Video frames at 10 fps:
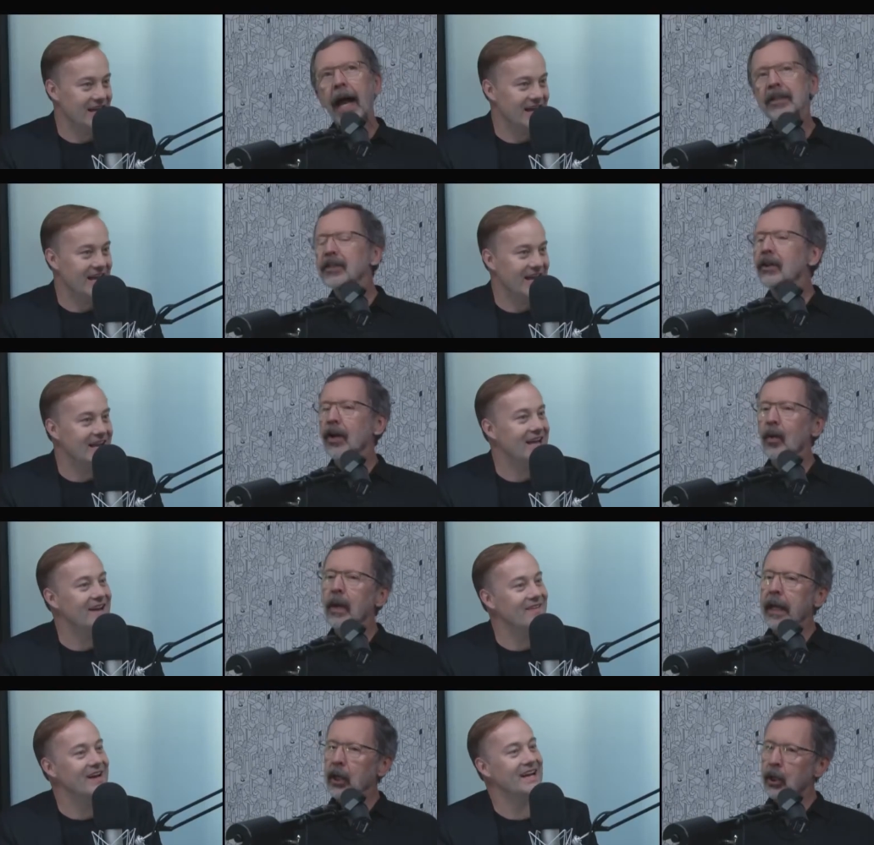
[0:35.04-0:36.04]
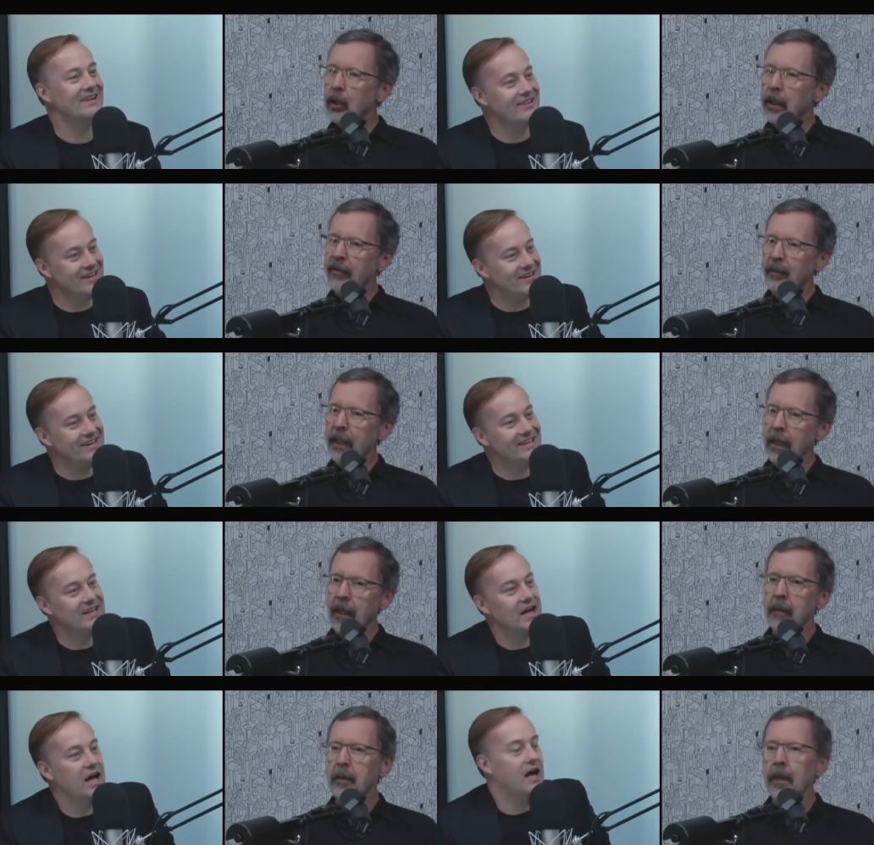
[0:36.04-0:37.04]
Speaker 1: I actually don't know what I could have
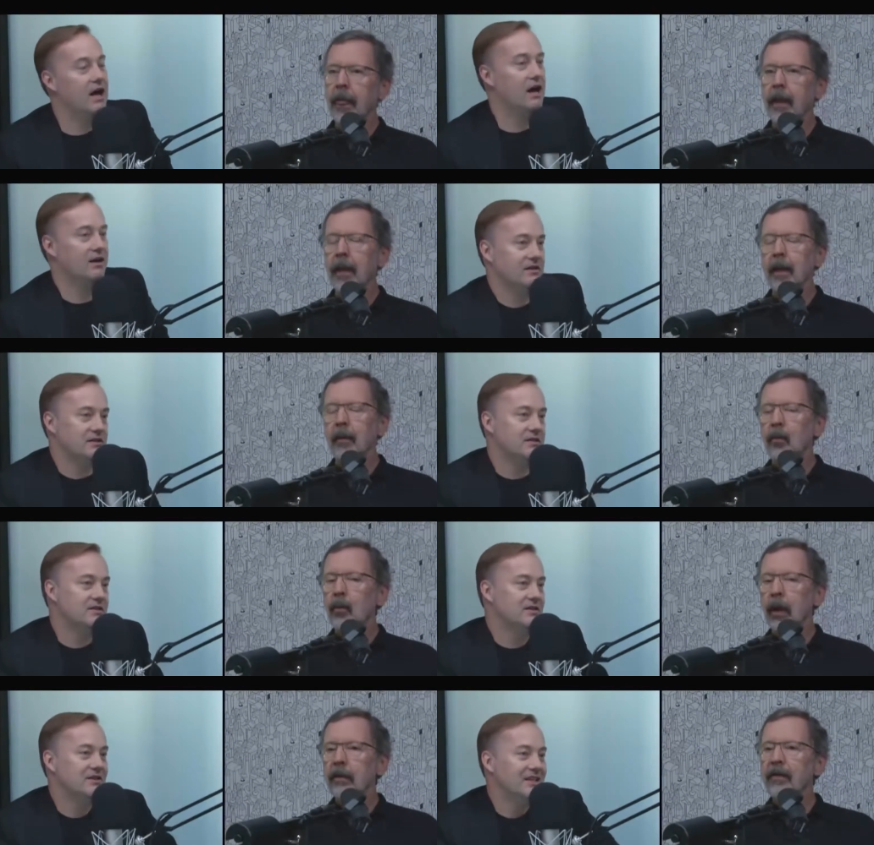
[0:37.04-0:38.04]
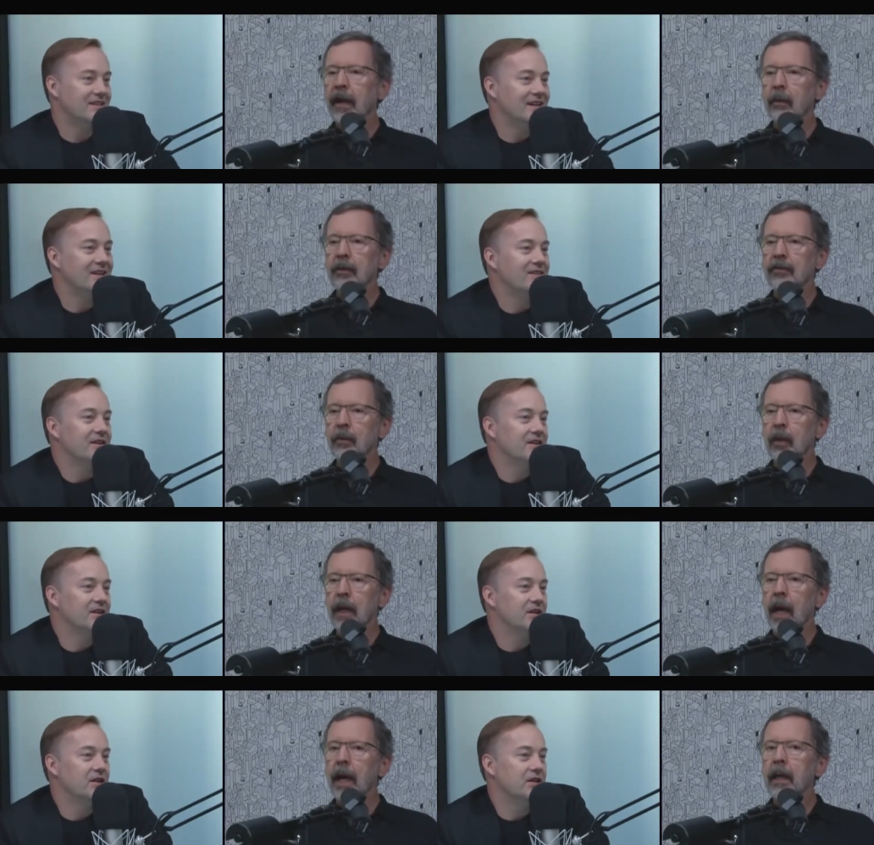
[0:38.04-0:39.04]
become. Huh. What I found was that
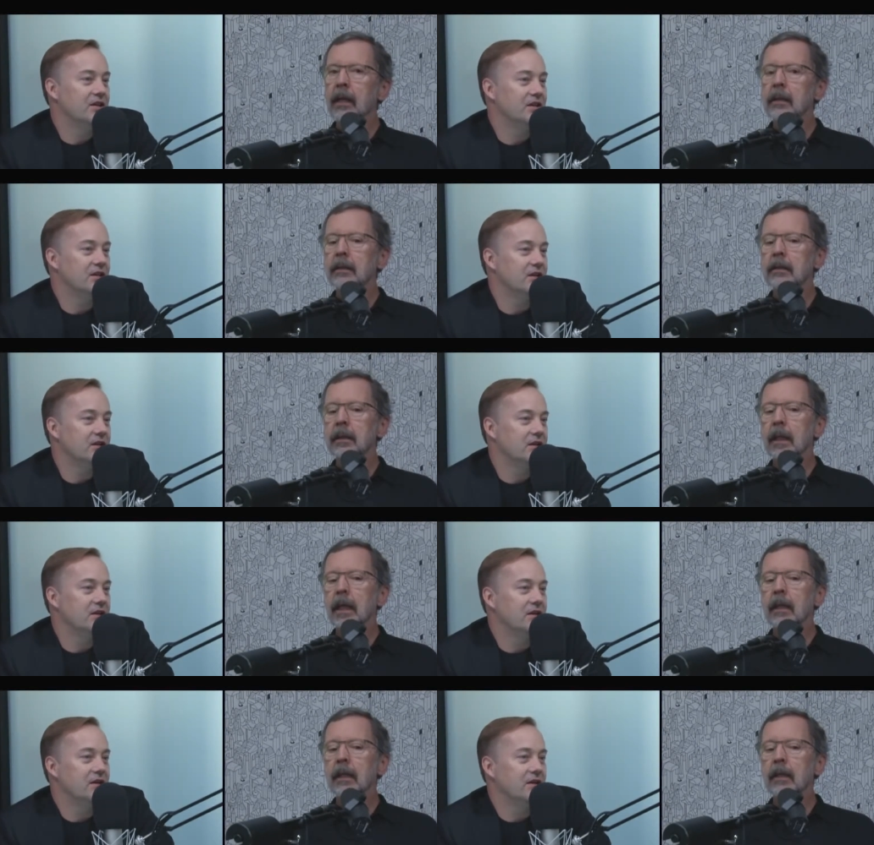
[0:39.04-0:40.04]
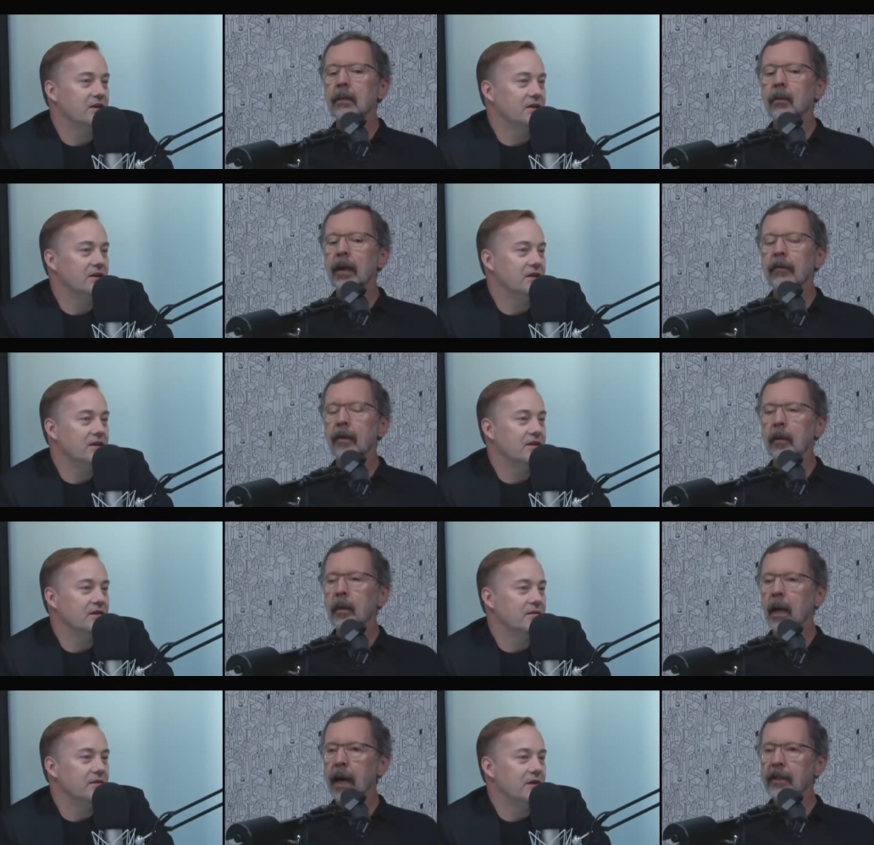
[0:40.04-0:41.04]
when I uh, went
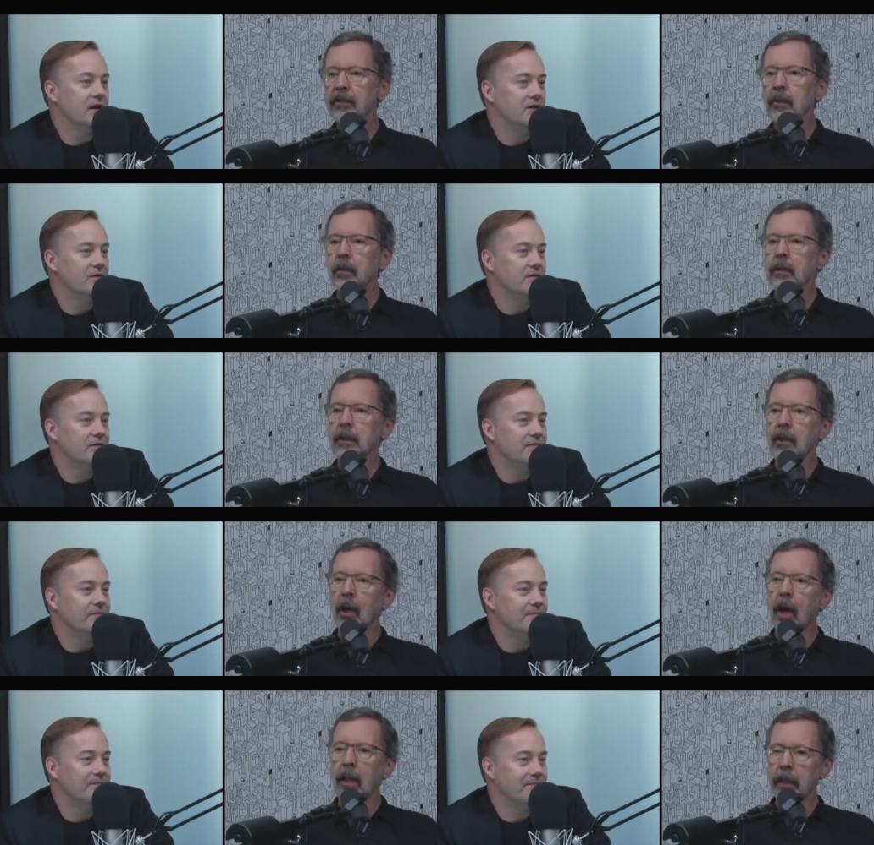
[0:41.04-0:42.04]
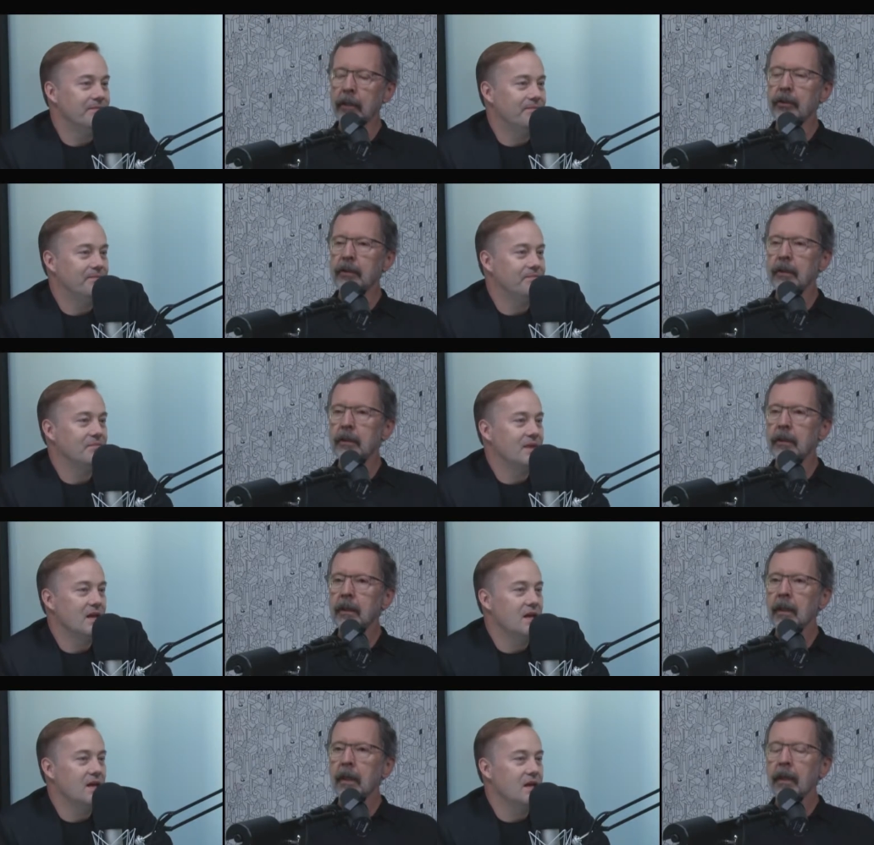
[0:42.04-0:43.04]
from high school to college,
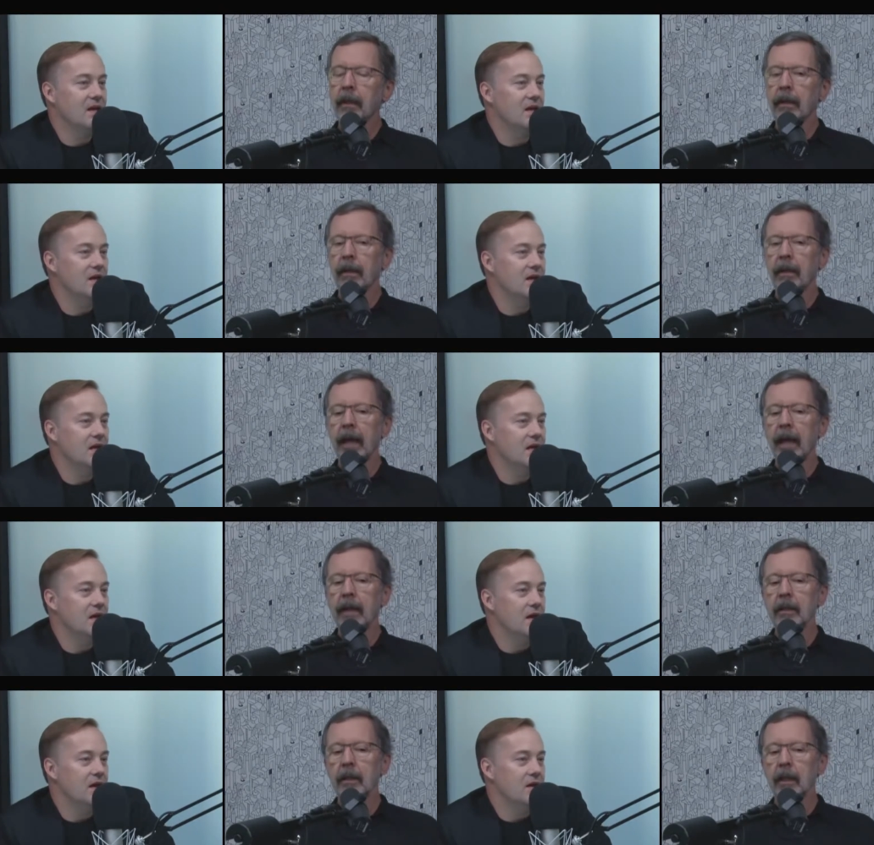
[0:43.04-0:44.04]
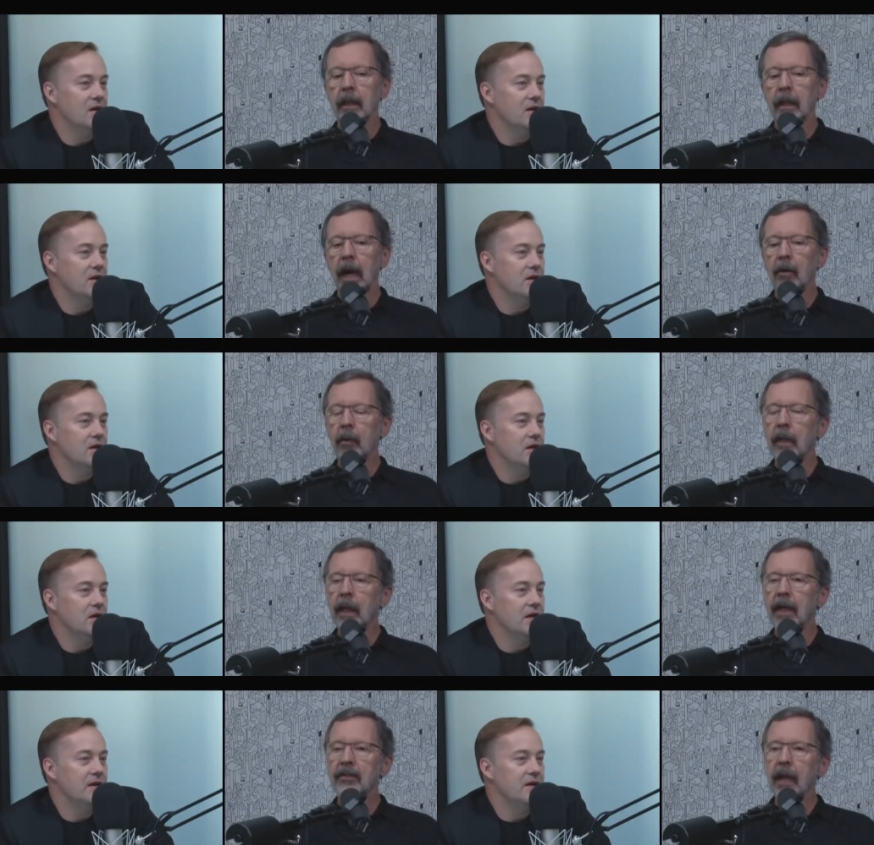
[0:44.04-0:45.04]
that I
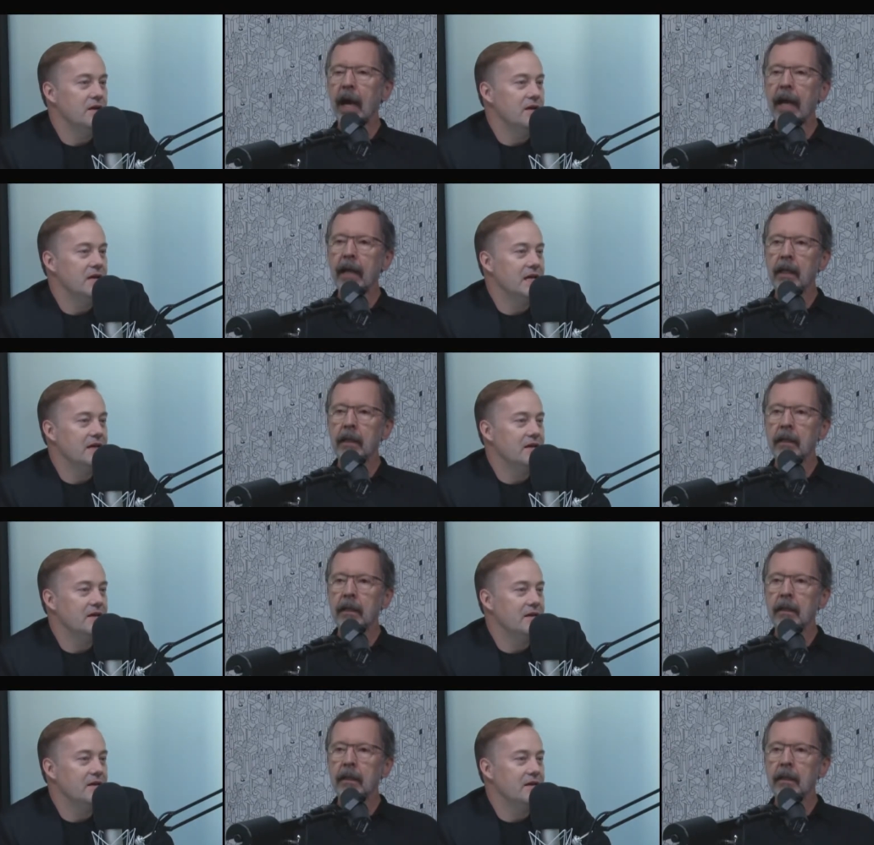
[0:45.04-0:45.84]
realized I